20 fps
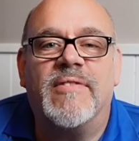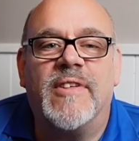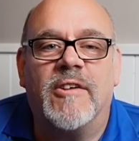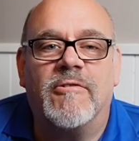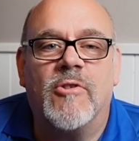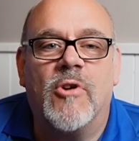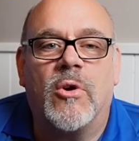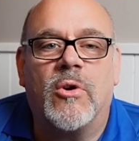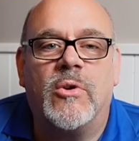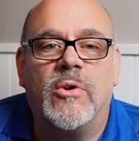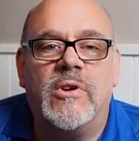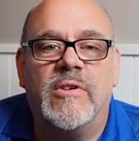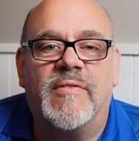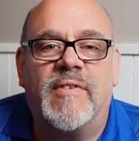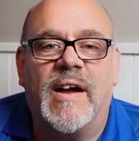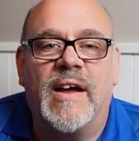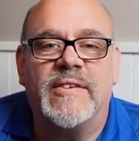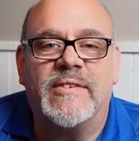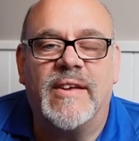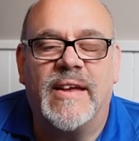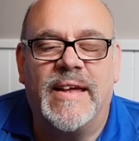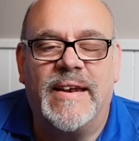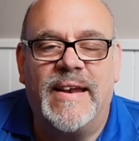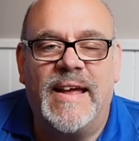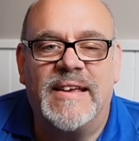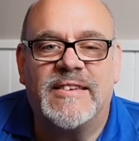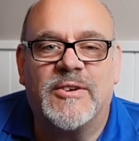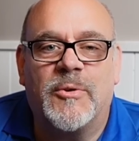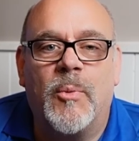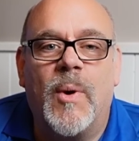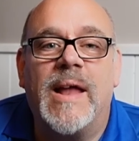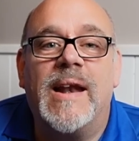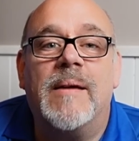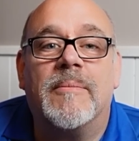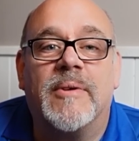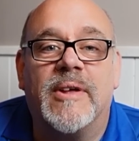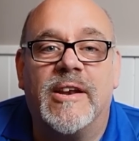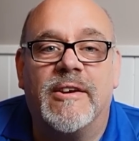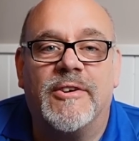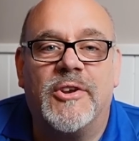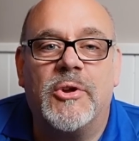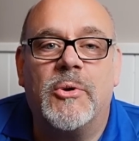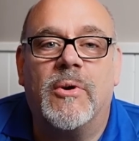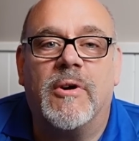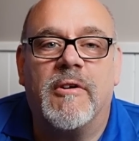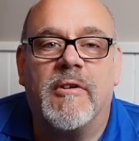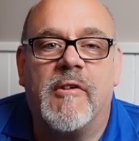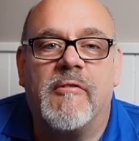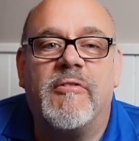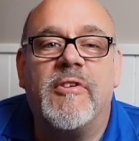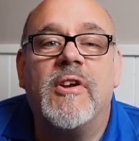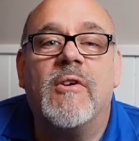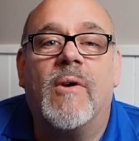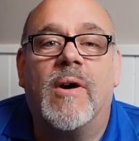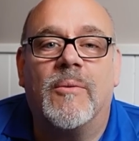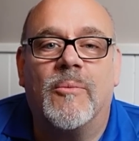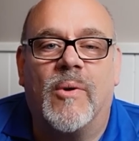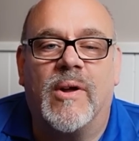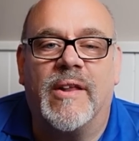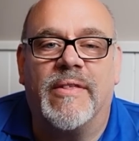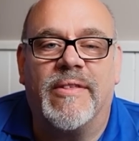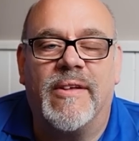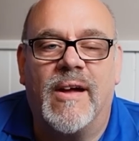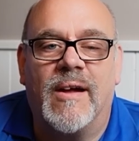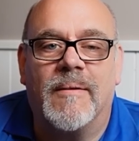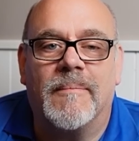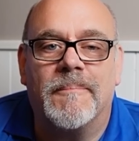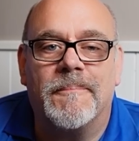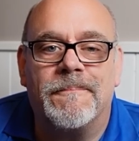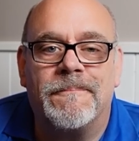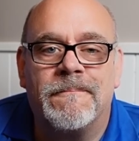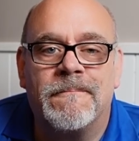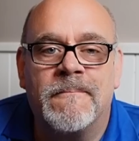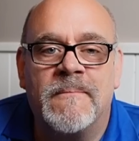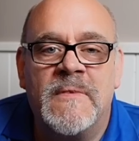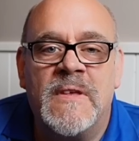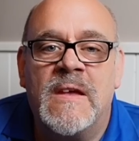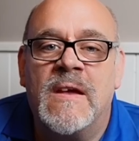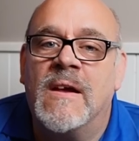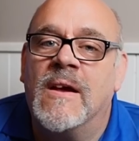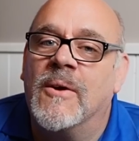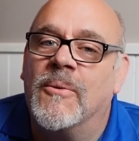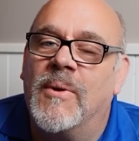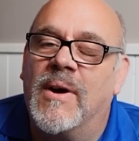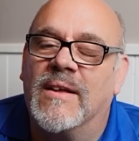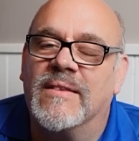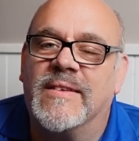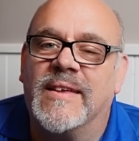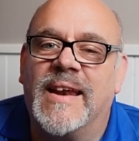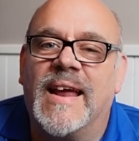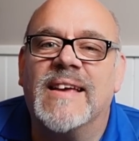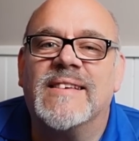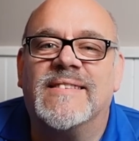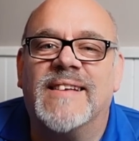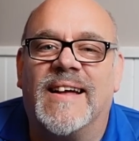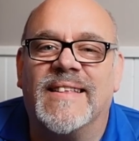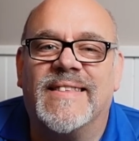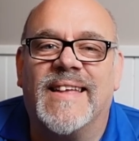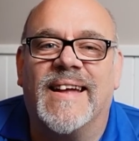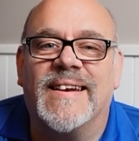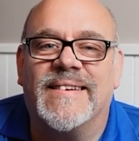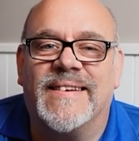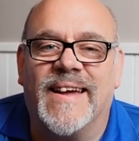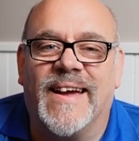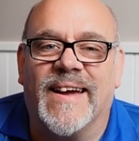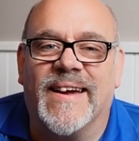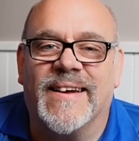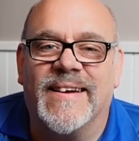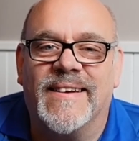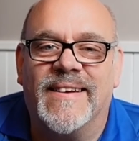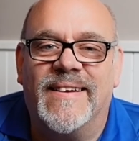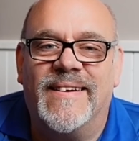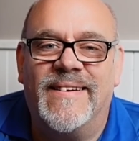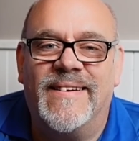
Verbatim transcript: their Roku device and ask when I'm going to do a review on one of them. Well, today's not that day.